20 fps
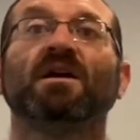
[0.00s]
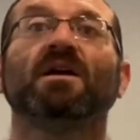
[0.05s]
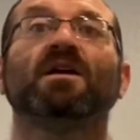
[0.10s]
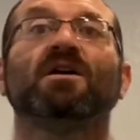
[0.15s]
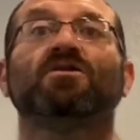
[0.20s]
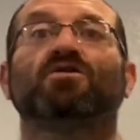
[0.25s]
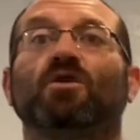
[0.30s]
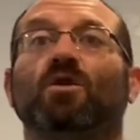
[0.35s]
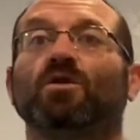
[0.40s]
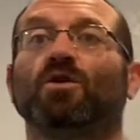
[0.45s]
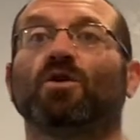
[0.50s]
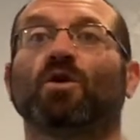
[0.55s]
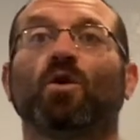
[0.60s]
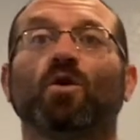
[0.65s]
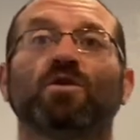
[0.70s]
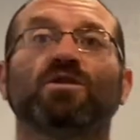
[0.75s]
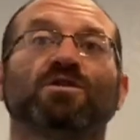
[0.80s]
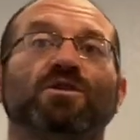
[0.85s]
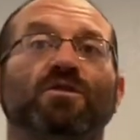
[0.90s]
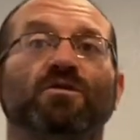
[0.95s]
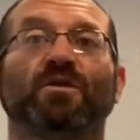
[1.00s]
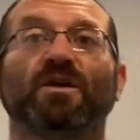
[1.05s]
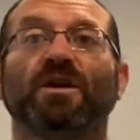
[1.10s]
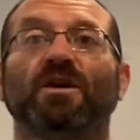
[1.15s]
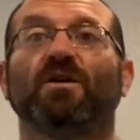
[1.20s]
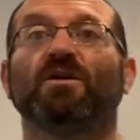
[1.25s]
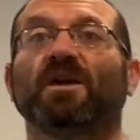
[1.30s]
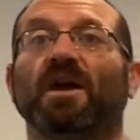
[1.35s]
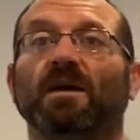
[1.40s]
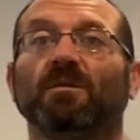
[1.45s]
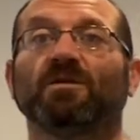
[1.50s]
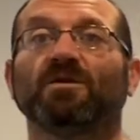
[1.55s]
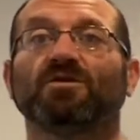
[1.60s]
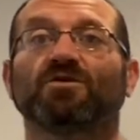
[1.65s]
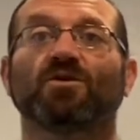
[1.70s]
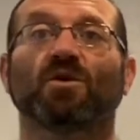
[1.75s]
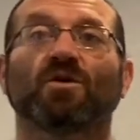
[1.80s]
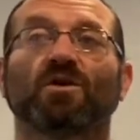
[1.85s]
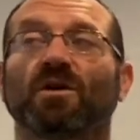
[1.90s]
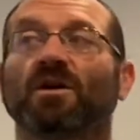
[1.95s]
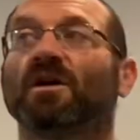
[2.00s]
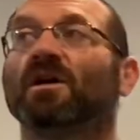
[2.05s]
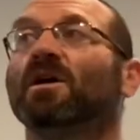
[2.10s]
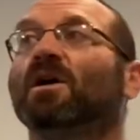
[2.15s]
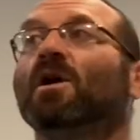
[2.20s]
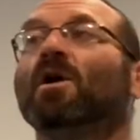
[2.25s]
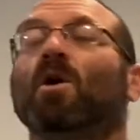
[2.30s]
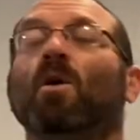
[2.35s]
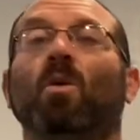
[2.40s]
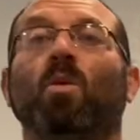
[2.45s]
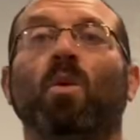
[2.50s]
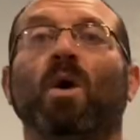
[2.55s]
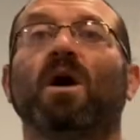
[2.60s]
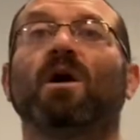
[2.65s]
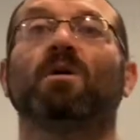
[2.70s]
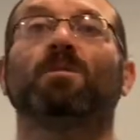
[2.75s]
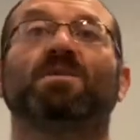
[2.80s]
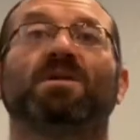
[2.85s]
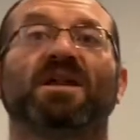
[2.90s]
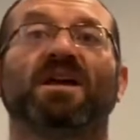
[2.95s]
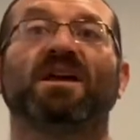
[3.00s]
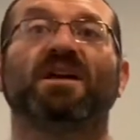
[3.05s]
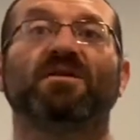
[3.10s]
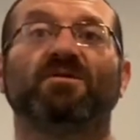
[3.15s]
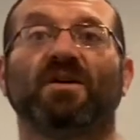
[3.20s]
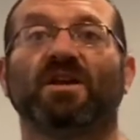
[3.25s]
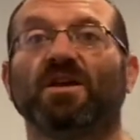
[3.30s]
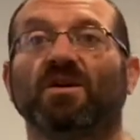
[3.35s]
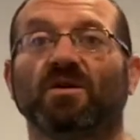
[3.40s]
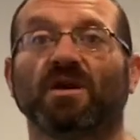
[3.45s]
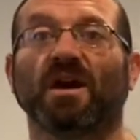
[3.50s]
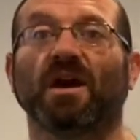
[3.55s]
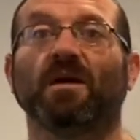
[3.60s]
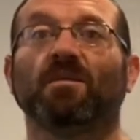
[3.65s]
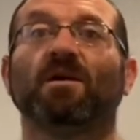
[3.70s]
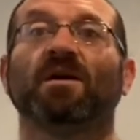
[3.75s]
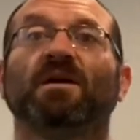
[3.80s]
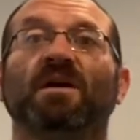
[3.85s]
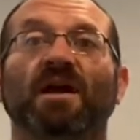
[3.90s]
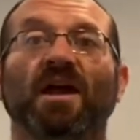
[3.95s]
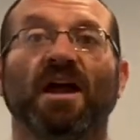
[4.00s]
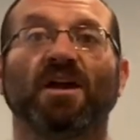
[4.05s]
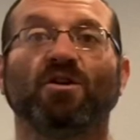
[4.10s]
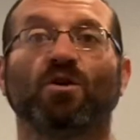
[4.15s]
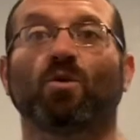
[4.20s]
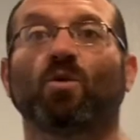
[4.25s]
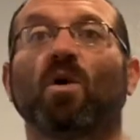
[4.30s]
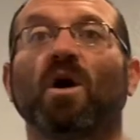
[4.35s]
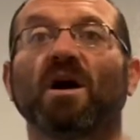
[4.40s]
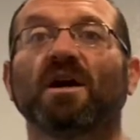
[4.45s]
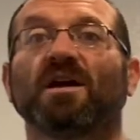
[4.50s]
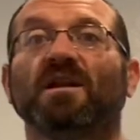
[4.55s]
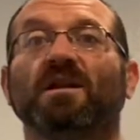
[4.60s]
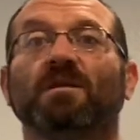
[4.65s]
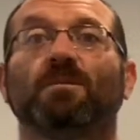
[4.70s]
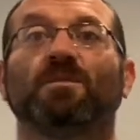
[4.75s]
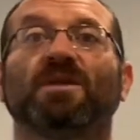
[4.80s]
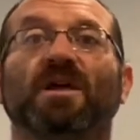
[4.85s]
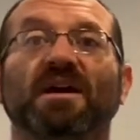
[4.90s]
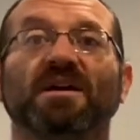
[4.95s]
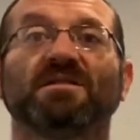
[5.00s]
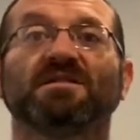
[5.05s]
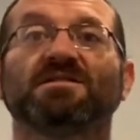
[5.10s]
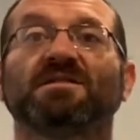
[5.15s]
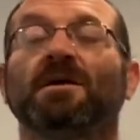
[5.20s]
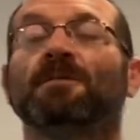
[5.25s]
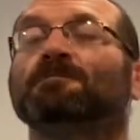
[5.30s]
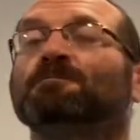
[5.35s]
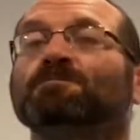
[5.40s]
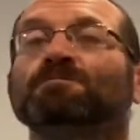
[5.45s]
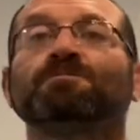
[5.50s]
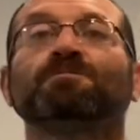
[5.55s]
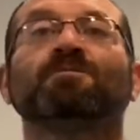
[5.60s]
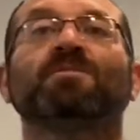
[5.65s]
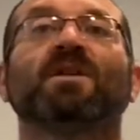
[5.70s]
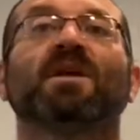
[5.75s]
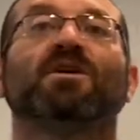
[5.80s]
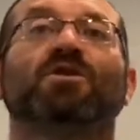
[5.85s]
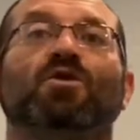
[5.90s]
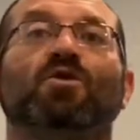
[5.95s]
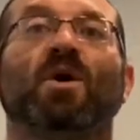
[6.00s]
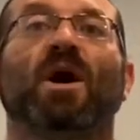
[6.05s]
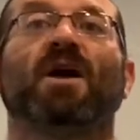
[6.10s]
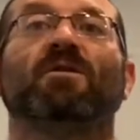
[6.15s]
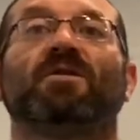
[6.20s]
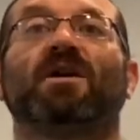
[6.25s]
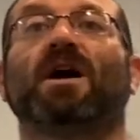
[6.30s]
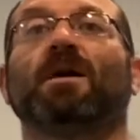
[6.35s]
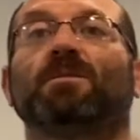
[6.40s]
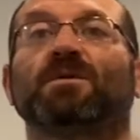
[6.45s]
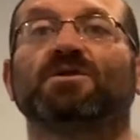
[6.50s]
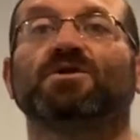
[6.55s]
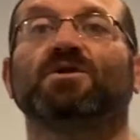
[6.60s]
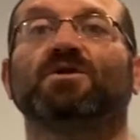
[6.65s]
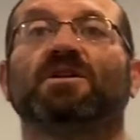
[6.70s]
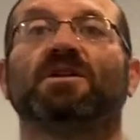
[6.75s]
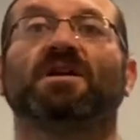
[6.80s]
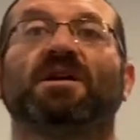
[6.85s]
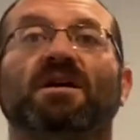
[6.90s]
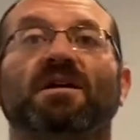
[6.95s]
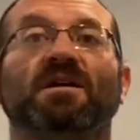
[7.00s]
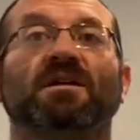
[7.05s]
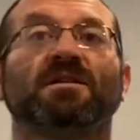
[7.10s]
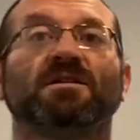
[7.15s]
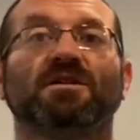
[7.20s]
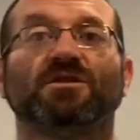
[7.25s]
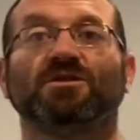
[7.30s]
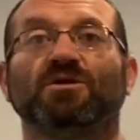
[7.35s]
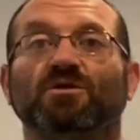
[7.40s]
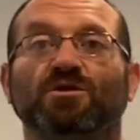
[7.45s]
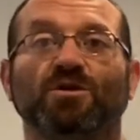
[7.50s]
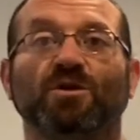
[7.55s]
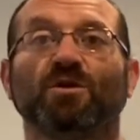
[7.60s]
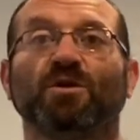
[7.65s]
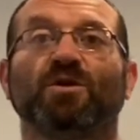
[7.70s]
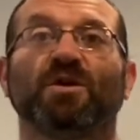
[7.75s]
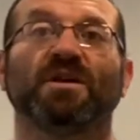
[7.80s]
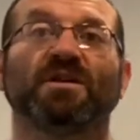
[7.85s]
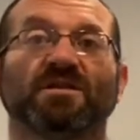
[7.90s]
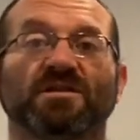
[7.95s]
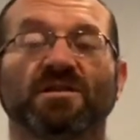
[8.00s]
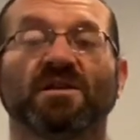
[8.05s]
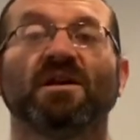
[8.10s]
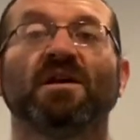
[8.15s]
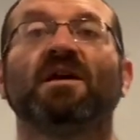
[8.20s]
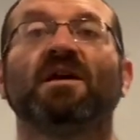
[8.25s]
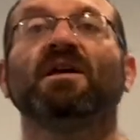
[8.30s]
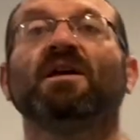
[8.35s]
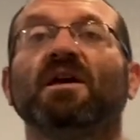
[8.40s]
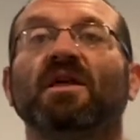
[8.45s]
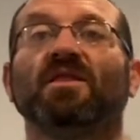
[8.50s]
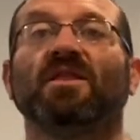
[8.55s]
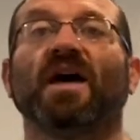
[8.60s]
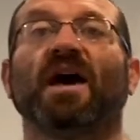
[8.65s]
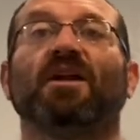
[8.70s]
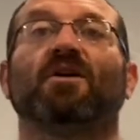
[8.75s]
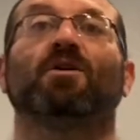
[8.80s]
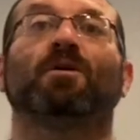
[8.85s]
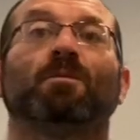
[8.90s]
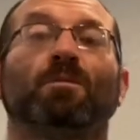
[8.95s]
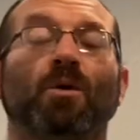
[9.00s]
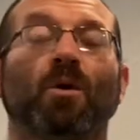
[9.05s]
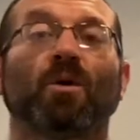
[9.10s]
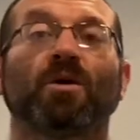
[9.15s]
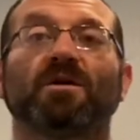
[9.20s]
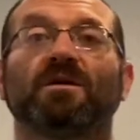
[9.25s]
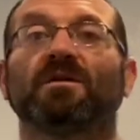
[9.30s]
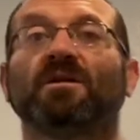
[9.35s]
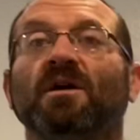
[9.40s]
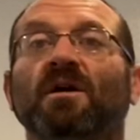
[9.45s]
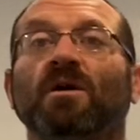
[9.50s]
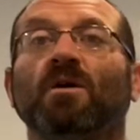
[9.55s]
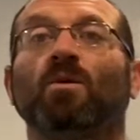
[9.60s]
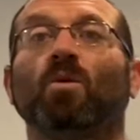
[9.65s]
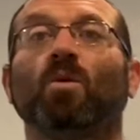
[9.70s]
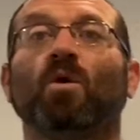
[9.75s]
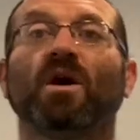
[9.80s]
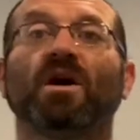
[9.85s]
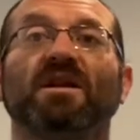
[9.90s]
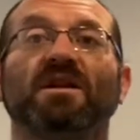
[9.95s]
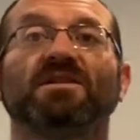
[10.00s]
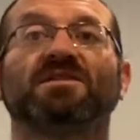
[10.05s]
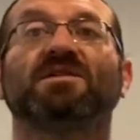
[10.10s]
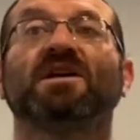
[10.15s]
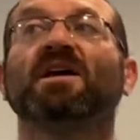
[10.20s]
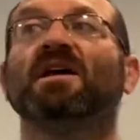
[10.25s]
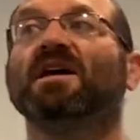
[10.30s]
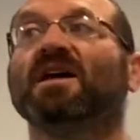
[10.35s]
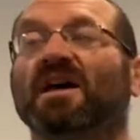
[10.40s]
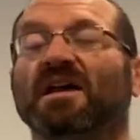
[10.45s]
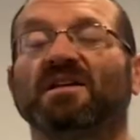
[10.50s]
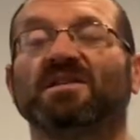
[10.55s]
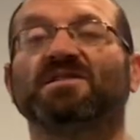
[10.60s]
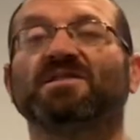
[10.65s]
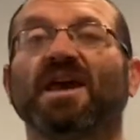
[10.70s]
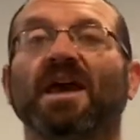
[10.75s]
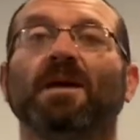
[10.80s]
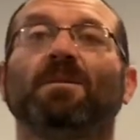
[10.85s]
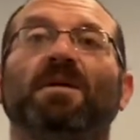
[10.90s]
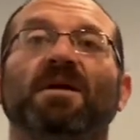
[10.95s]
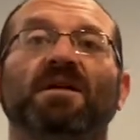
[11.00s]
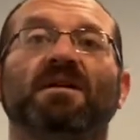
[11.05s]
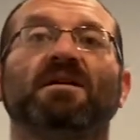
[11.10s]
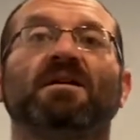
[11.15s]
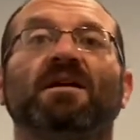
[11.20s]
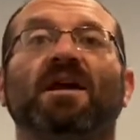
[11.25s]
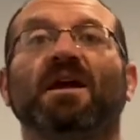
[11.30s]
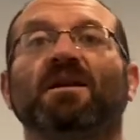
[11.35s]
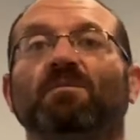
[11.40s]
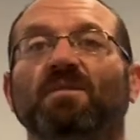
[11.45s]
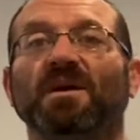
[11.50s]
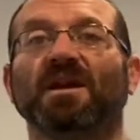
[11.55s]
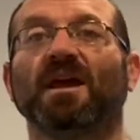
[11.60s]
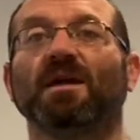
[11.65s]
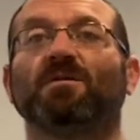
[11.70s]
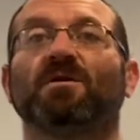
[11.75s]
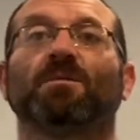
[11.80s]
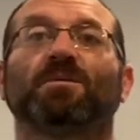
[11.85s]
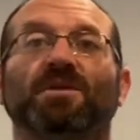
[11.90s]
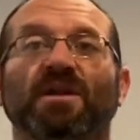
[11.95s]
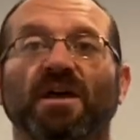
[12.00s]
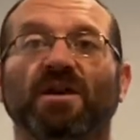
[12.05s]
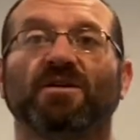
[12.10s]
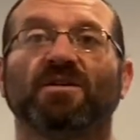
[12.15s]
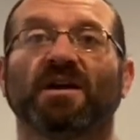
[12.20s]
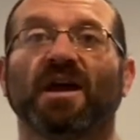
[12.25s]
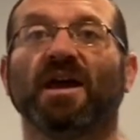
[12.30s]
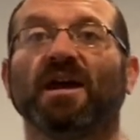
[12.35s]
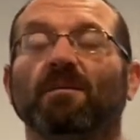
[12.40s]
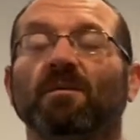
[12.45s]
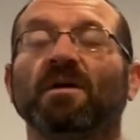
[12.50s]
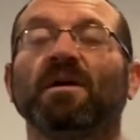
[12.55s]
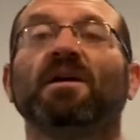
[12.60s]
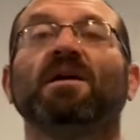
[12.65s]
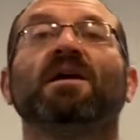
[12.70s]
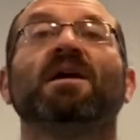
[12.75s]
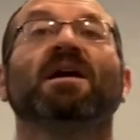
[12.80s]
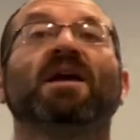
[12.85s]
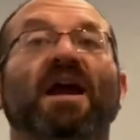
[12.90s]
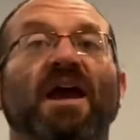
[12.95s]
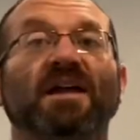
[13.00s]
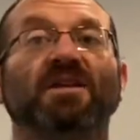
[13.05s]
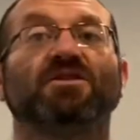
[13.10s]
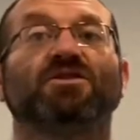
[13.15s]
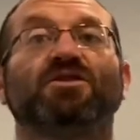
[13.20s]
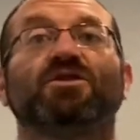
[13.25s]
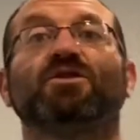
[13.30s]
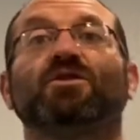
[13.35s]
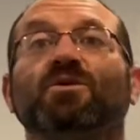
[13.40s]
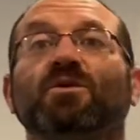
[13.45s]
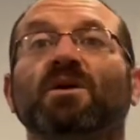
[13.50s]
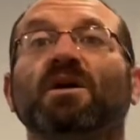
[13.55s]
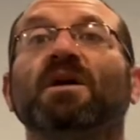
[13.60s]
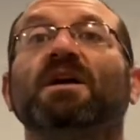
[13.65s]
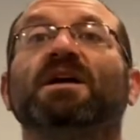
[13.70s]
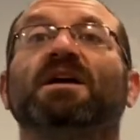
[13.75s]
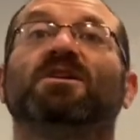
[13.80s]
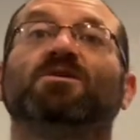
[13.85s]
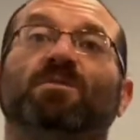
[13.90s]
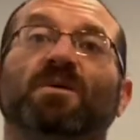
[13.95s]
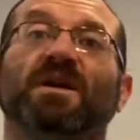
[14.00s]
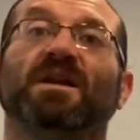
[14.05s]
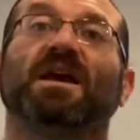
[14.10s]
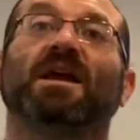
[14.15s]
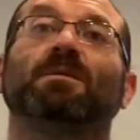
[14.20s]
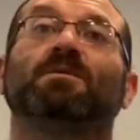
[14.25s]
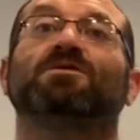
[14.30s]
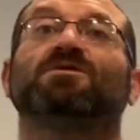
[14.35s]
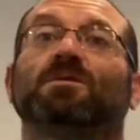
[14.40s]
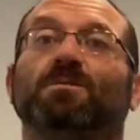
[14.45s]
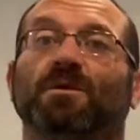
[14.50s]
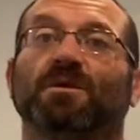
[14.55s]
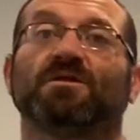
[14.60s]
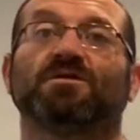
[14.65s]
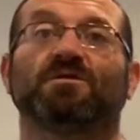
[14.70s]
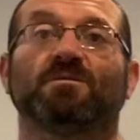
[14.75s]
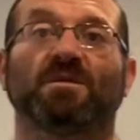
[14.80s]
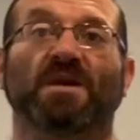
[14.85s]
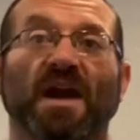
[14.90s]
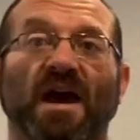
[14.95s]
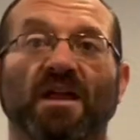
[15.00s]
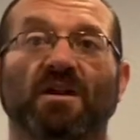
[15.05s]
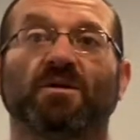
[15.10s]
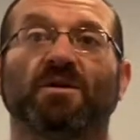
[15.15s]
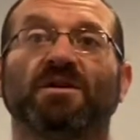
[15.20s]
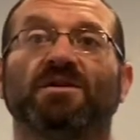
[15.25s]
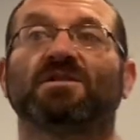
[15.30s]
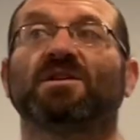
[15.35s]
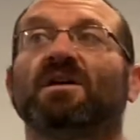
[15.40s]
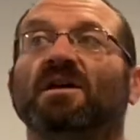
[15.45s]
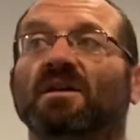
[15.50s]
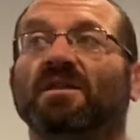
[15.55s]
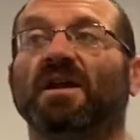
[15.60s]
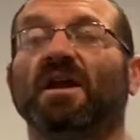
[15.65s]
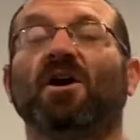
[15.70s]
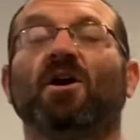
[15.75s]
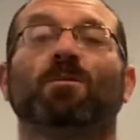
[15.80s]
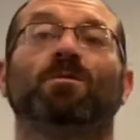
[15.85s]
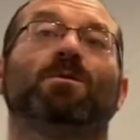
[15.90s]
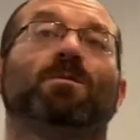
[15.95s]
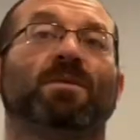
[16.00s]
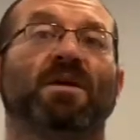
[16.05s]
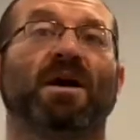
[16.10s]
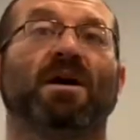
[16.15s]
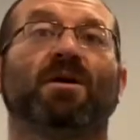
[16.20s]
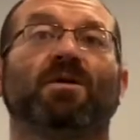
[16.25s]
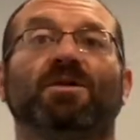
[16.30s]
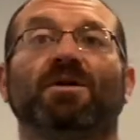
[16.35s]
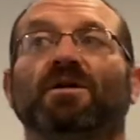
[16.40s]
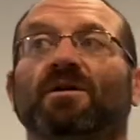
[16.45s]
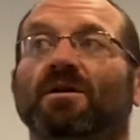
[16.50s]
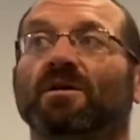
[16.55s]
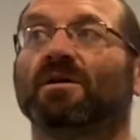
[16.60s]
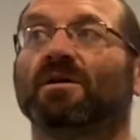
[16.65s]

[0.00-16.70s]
So you're holding your video game controller while playing a video game and you're walking in place. You have an opportunity to do two things that are important. One is escaping and being able to play your game, and two is being able to burn some calories that help you be healthier.